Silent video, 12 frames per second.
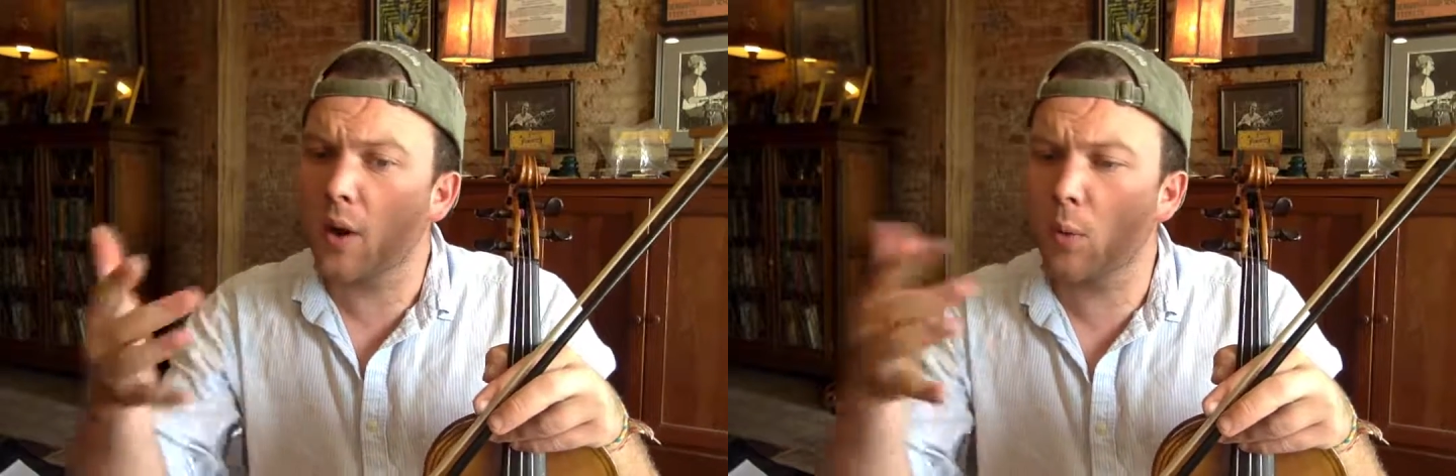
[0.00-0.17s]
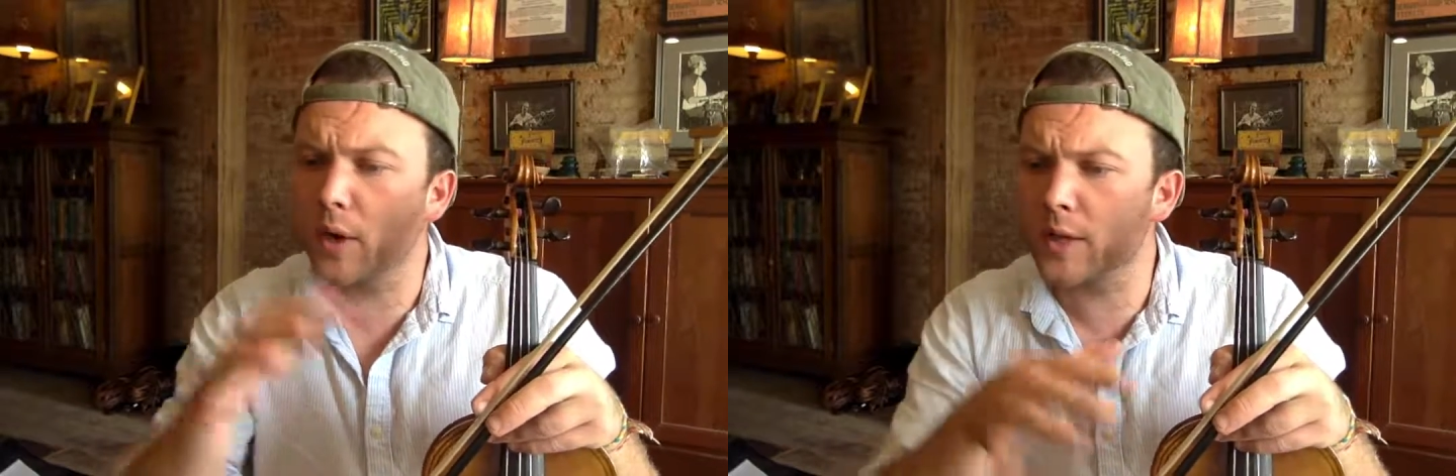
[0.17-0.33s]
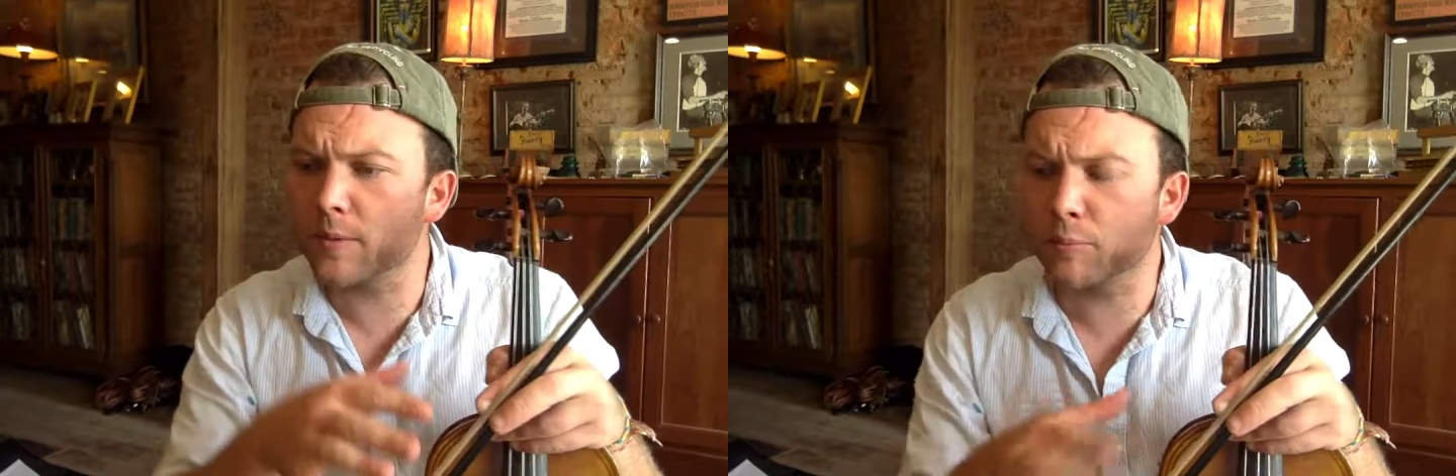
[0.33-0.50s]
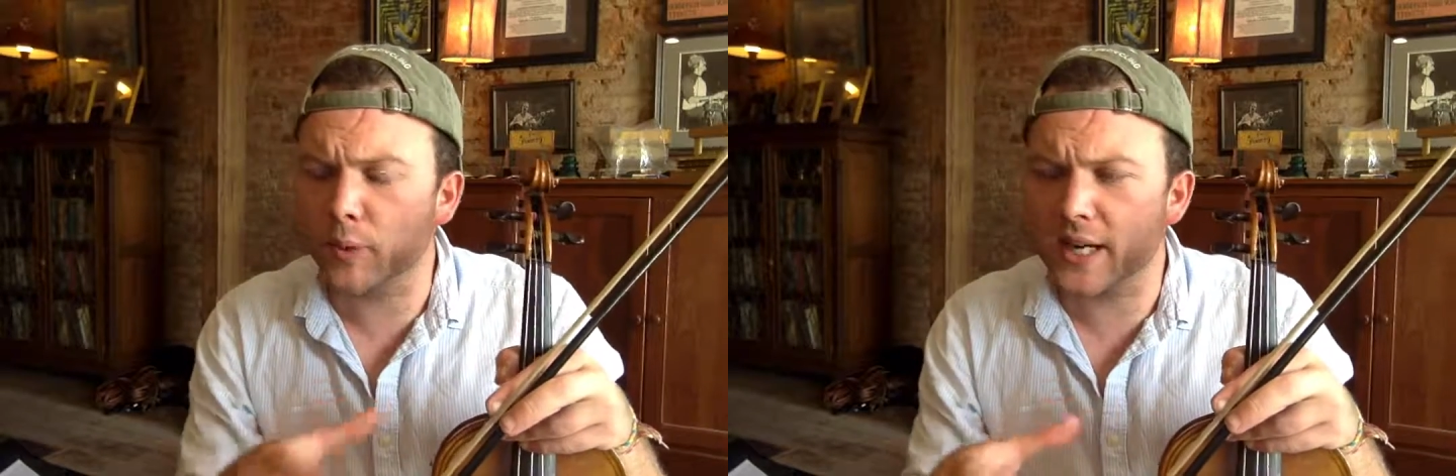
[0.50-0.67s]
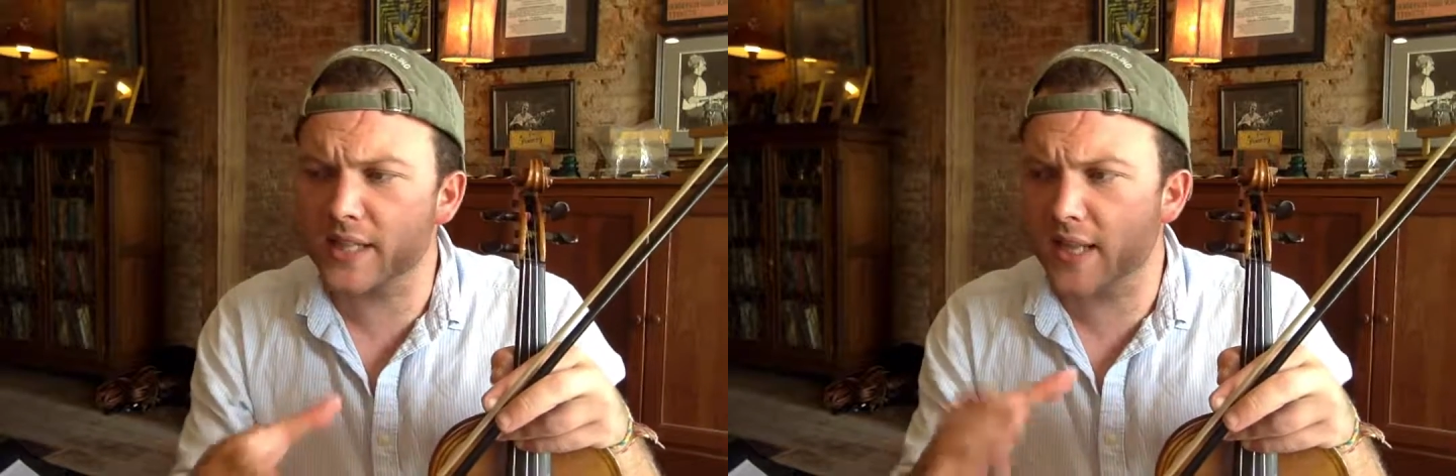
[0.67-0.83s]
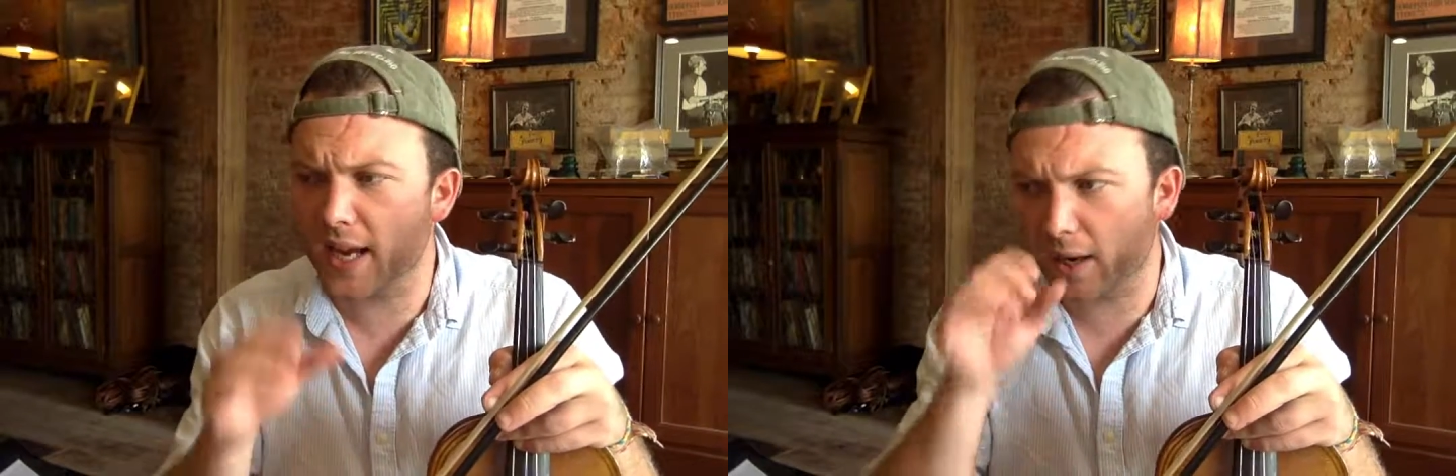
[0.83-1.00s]
I wanted to
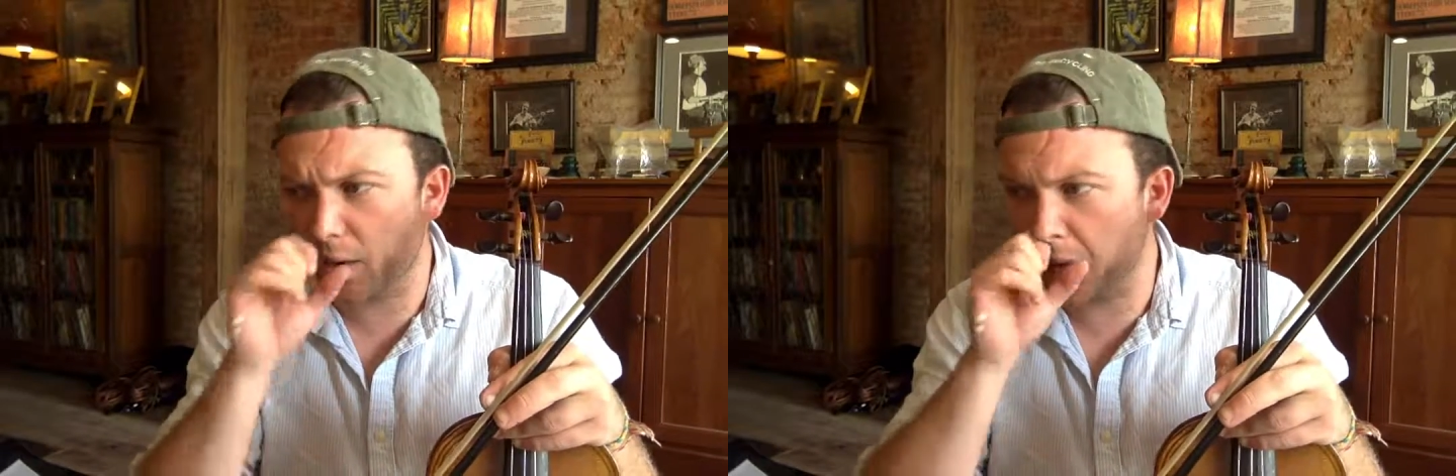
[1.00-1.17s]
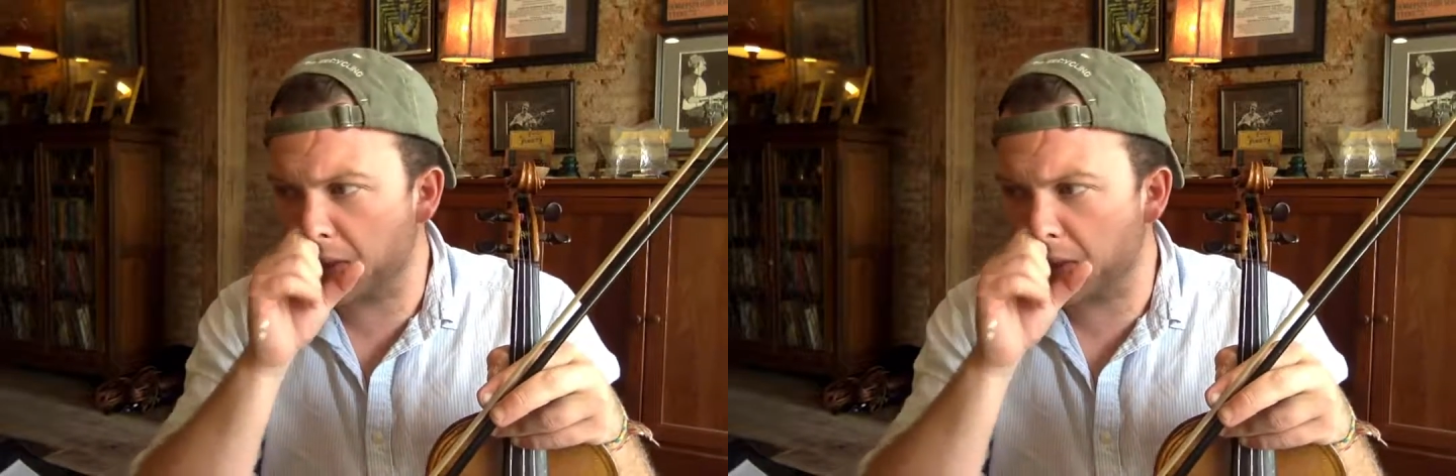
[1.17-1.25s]
break down,